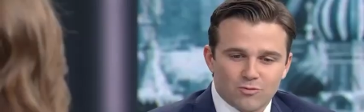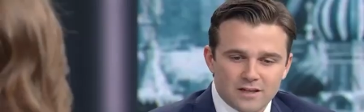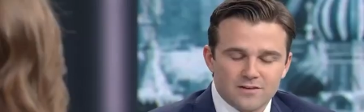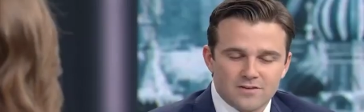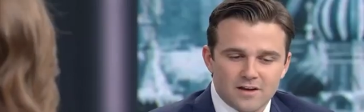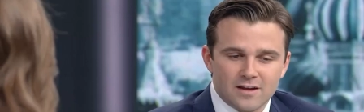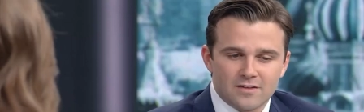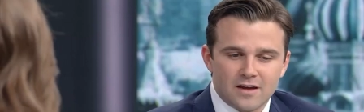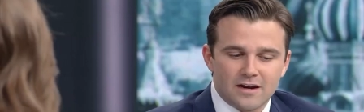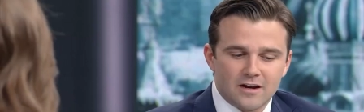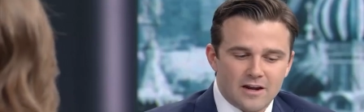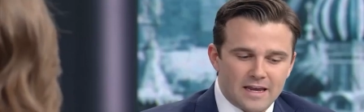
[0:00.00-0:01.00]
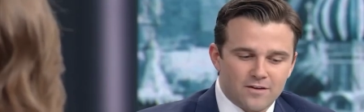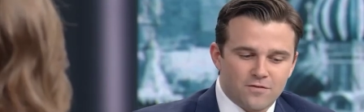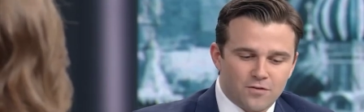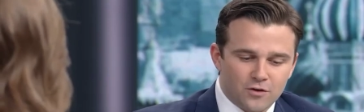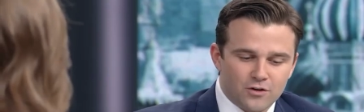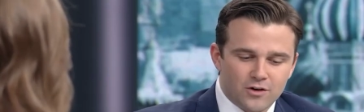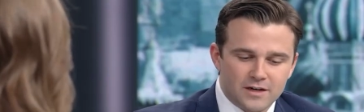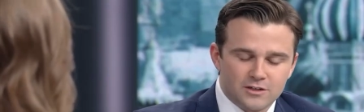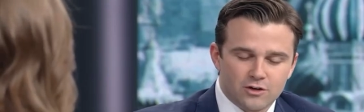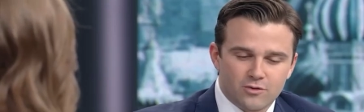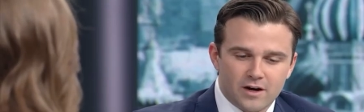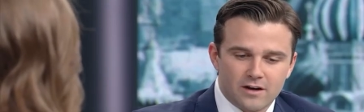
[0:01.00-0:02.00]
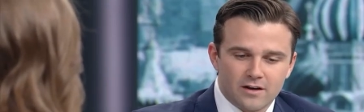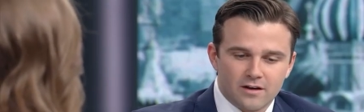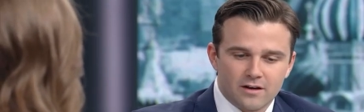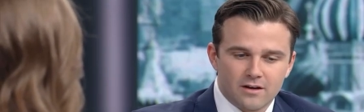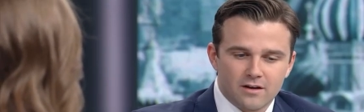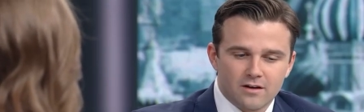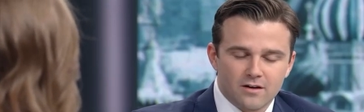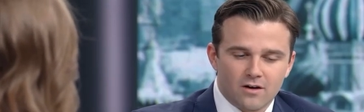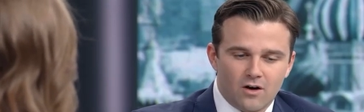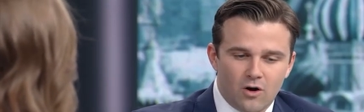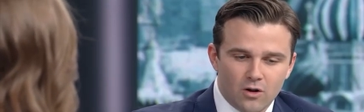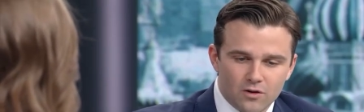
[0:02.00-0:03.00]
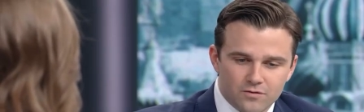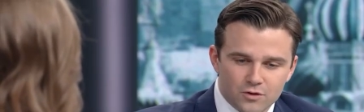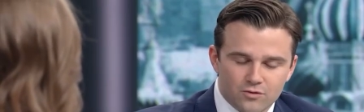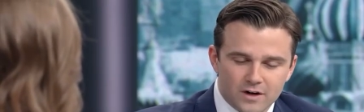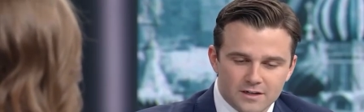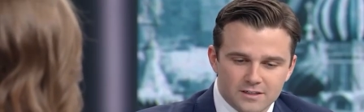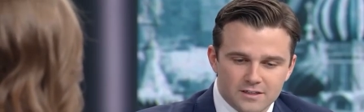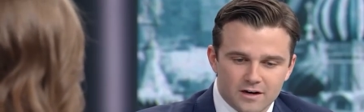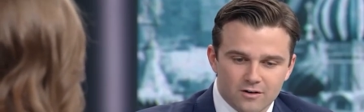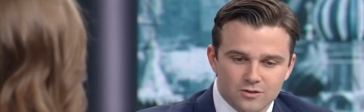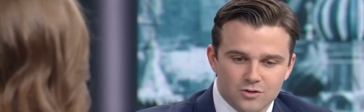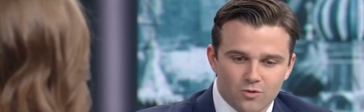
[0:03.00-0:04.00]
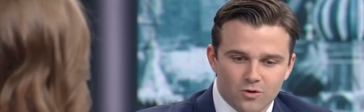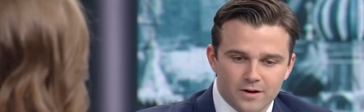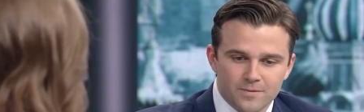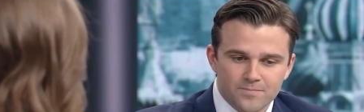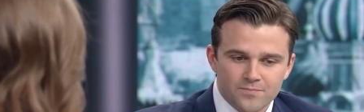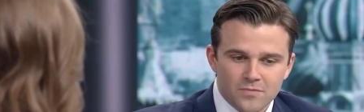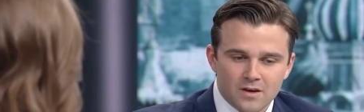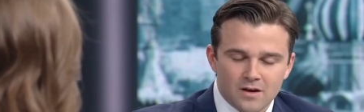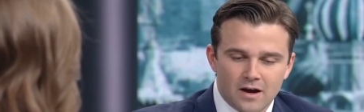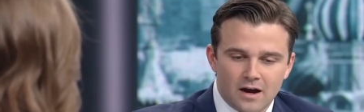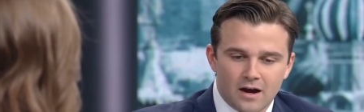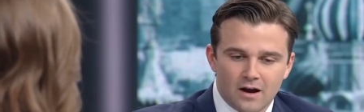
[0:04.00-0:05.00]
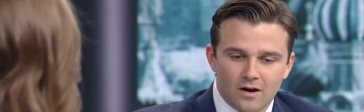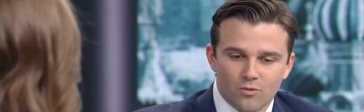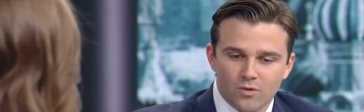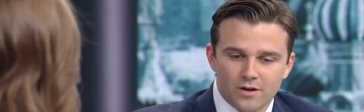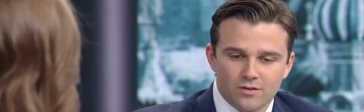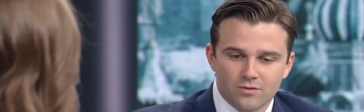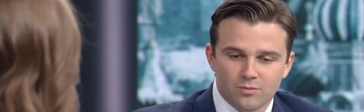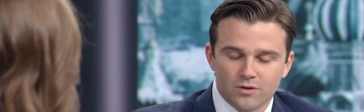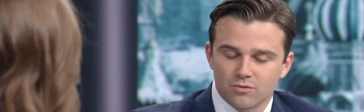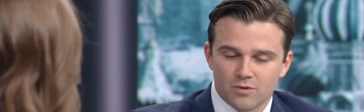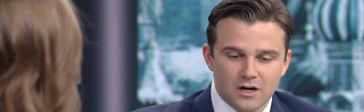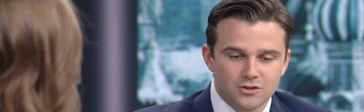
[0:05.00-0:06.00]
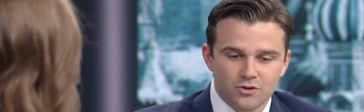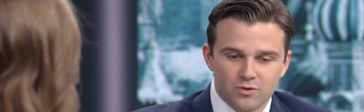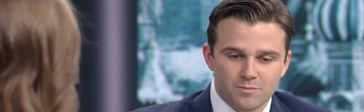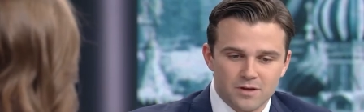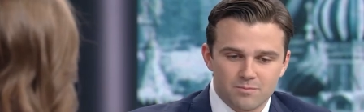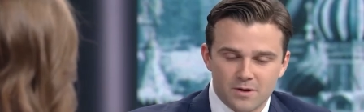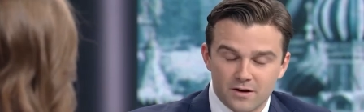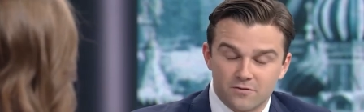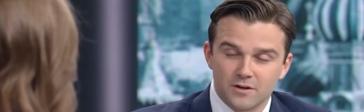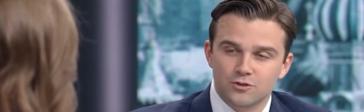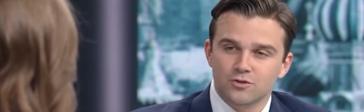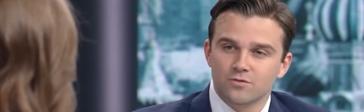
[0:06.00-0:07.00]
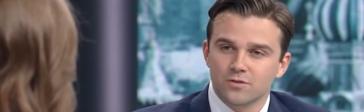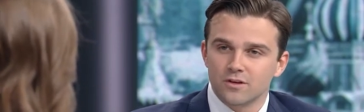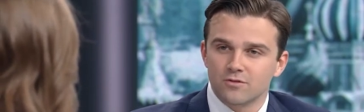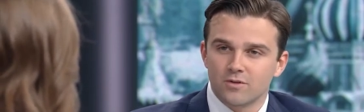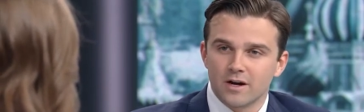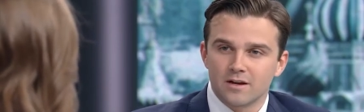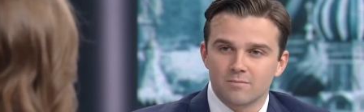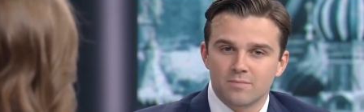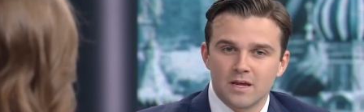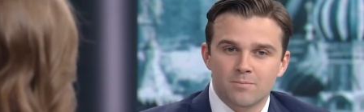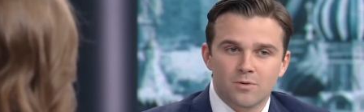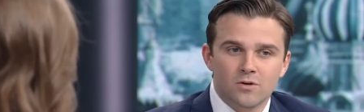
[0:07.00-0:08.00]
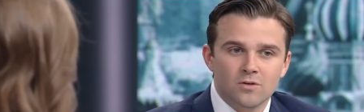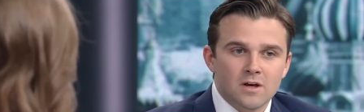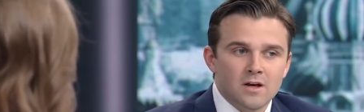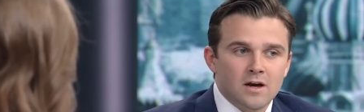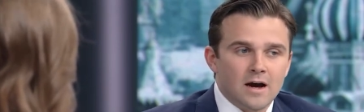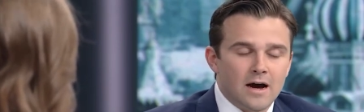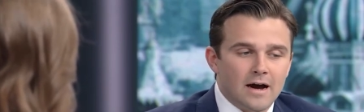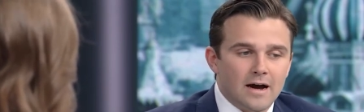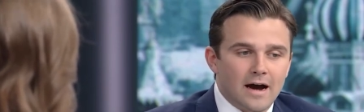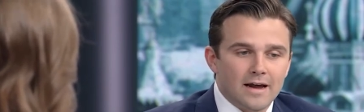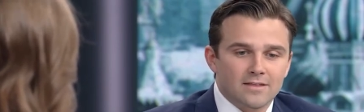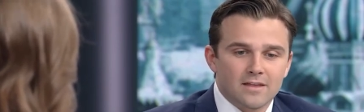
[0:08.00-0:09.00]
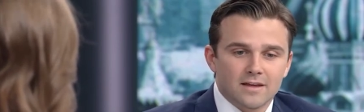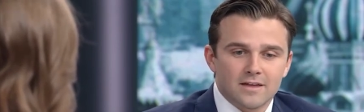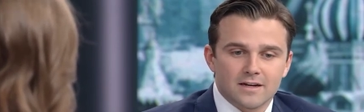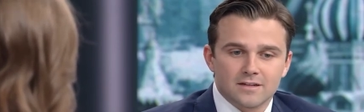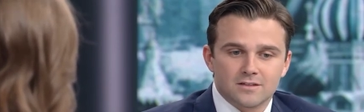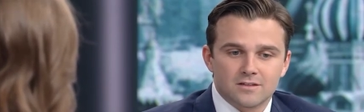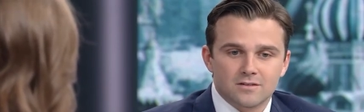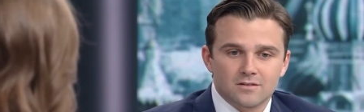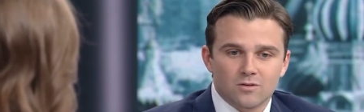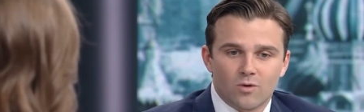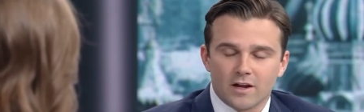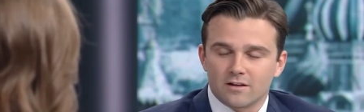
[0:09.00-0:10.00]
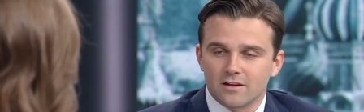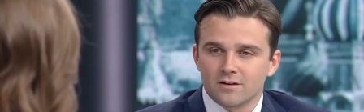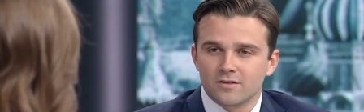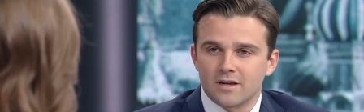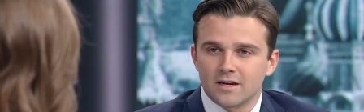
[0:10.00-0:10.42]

really think that further integrating all of Ukraine's territory uh, with, with Russia would be beneficial for the Ukrainian people. Uh, I think that it's quite clear